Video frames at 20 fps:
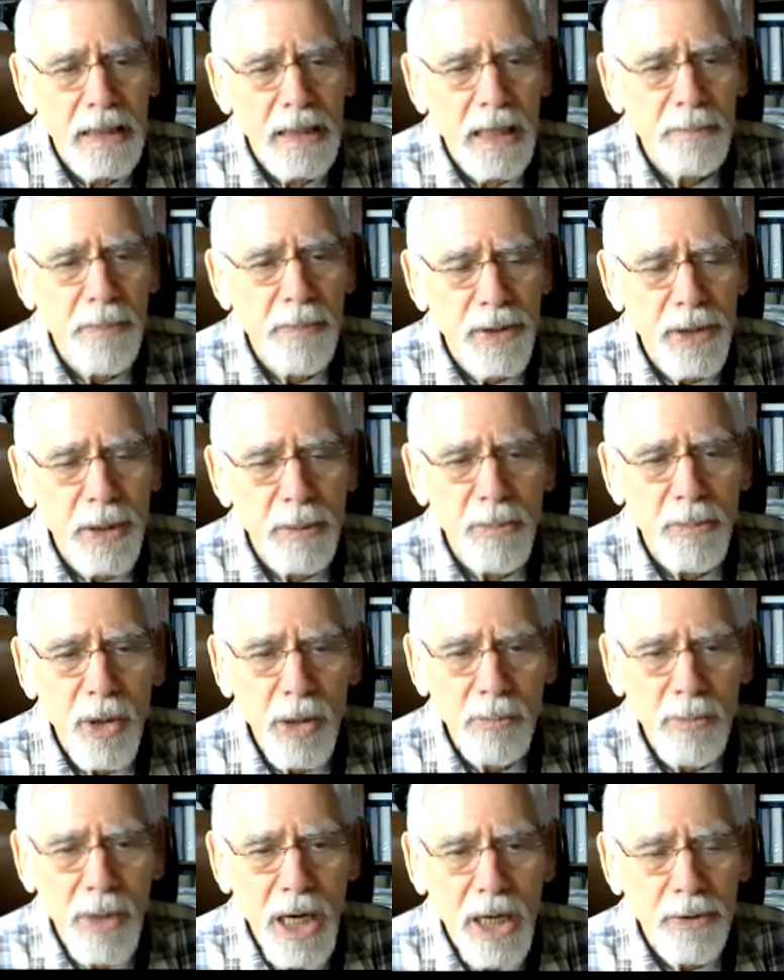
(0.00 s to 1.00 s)
up in the
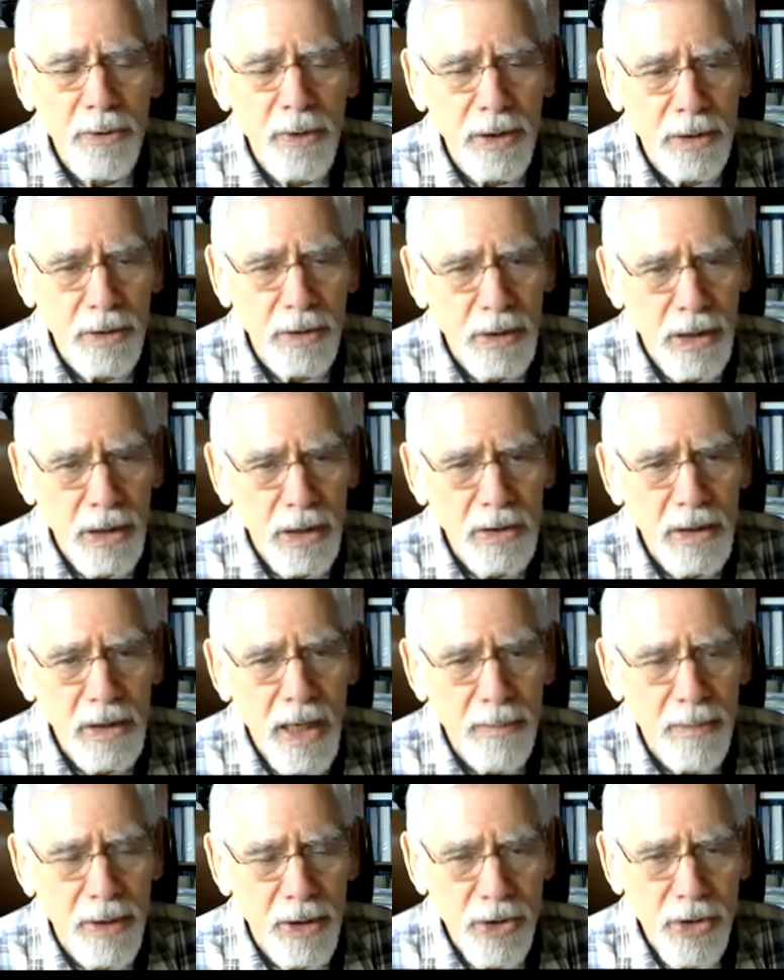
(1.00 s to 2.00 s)
more moderate
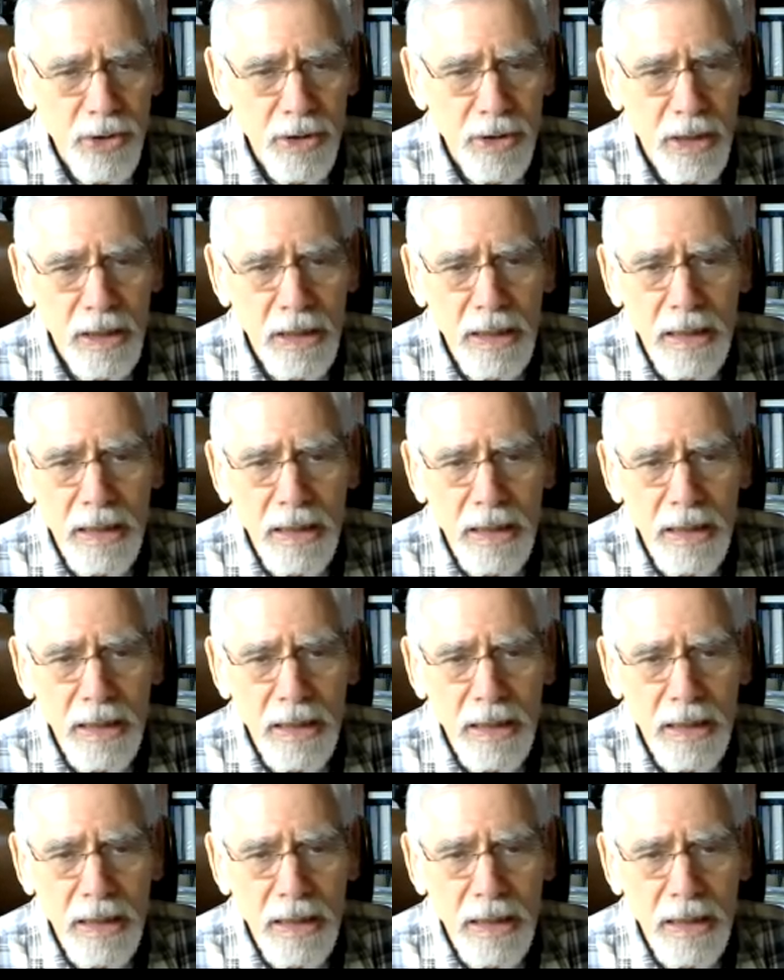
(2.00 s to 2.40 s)
climates